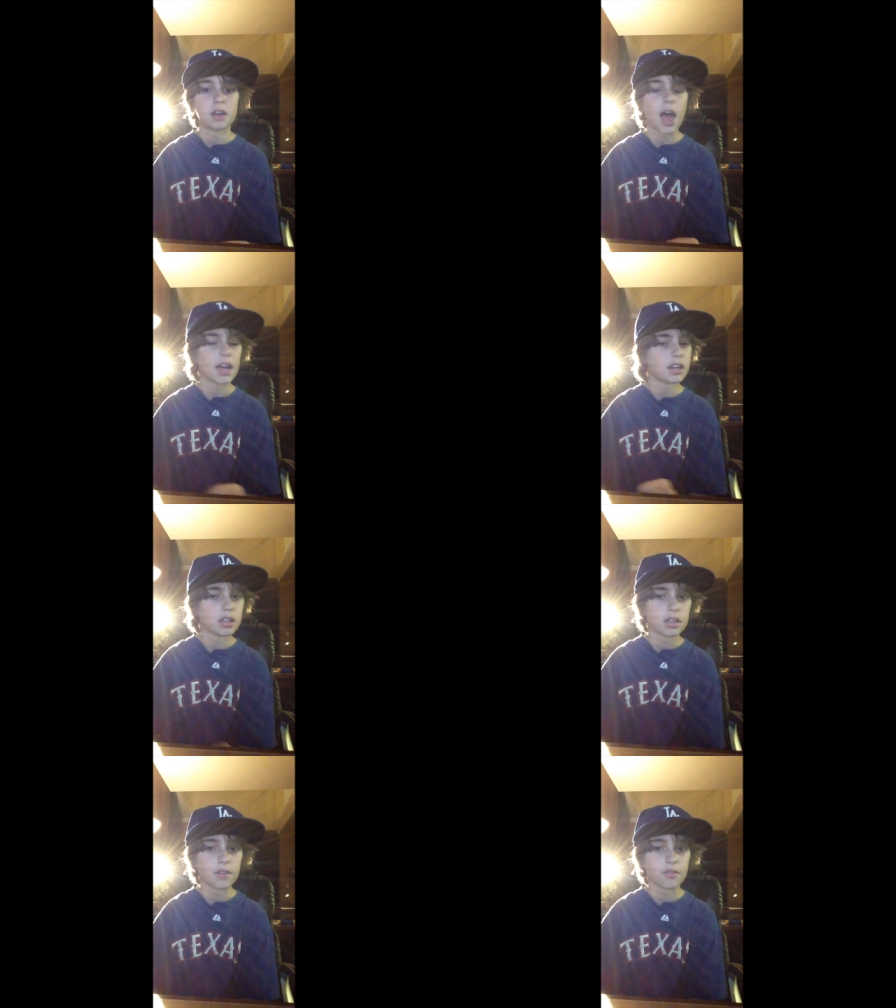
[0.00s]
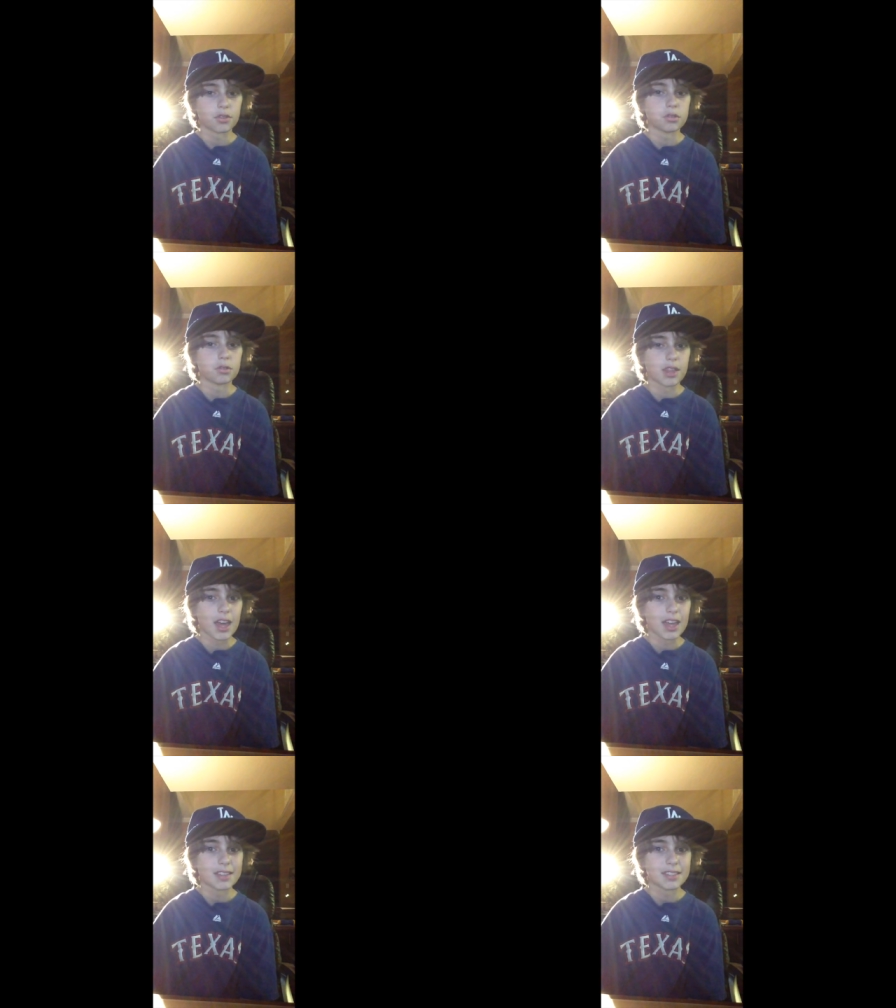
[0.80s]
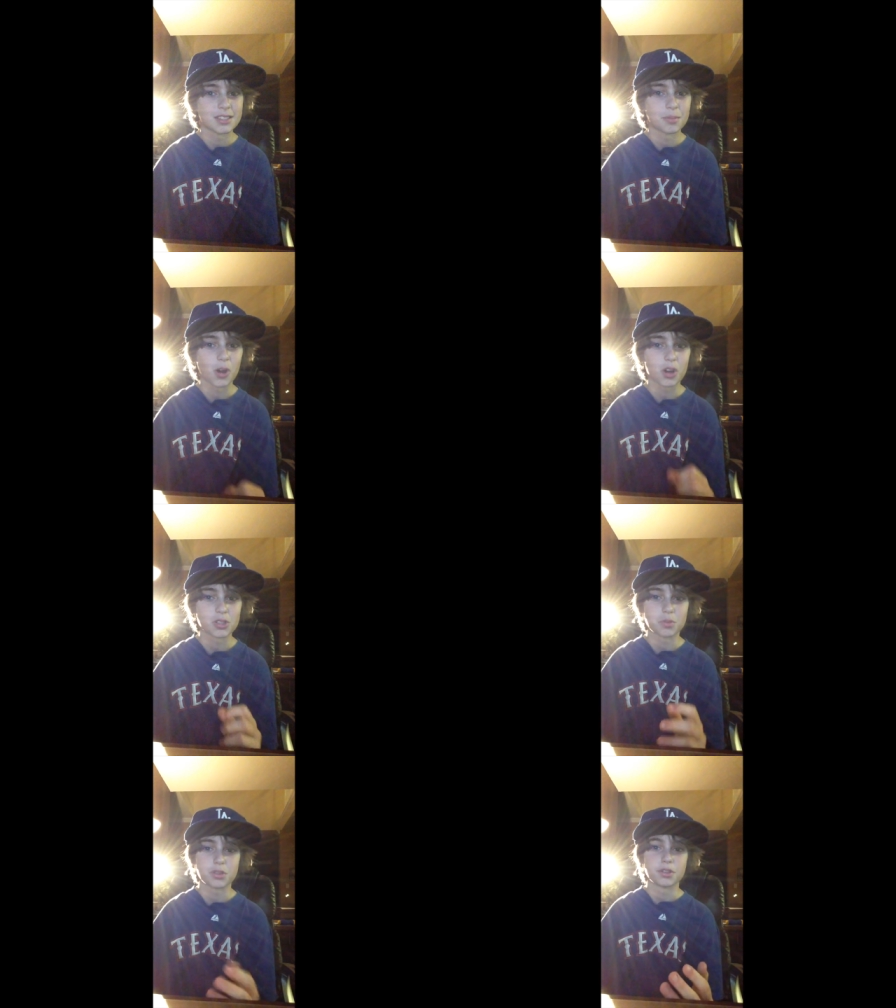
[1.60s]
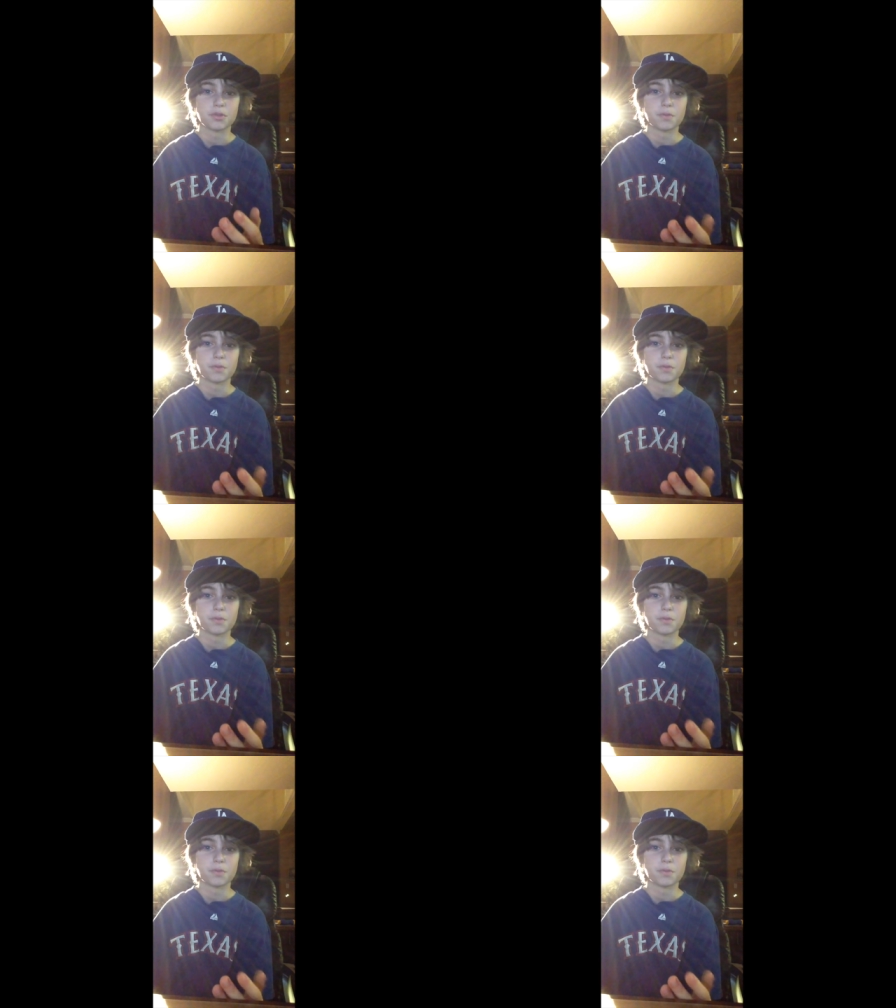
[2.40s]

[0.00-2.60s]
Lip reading: I could never do that, to be honest with you.